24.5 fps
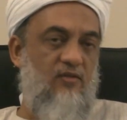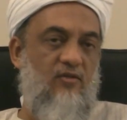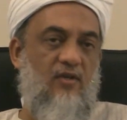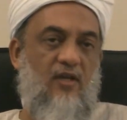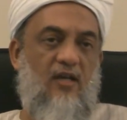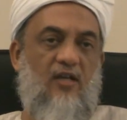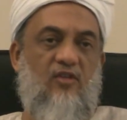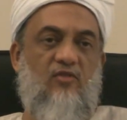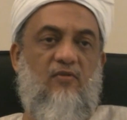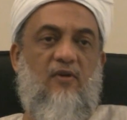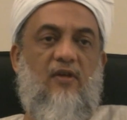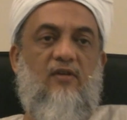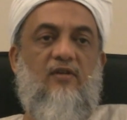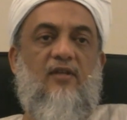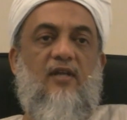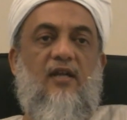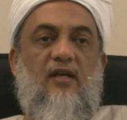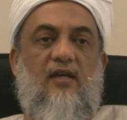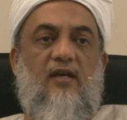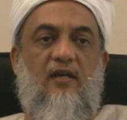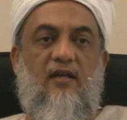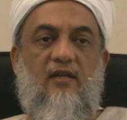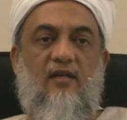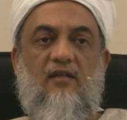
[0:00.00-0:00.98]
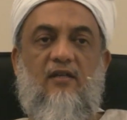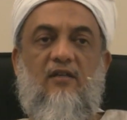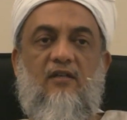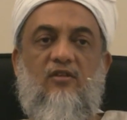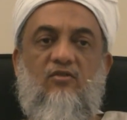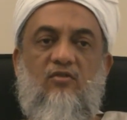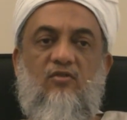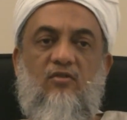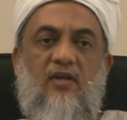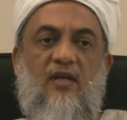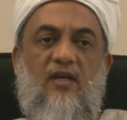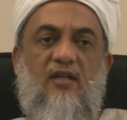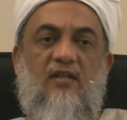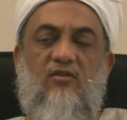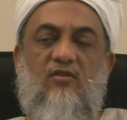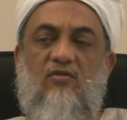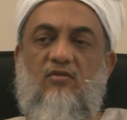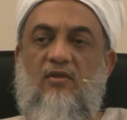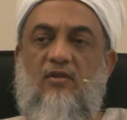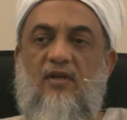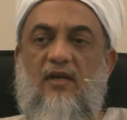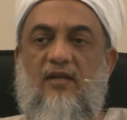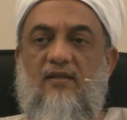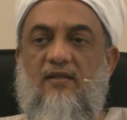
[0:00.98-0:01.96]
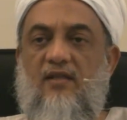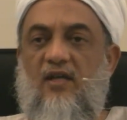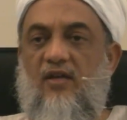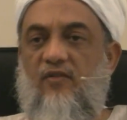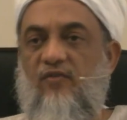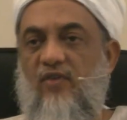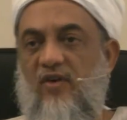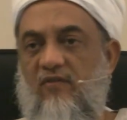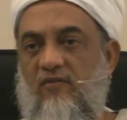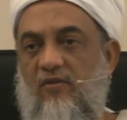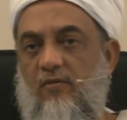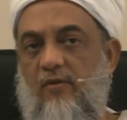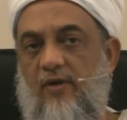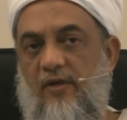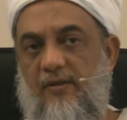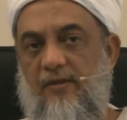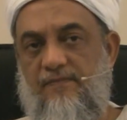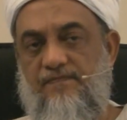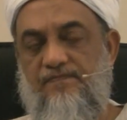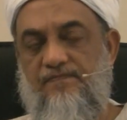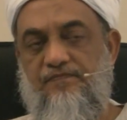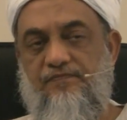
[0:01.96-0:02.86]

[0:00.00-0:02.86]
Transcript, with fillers: So Allah subhanahu wa ta'ala created this dunya, and this dunya is there for everybody.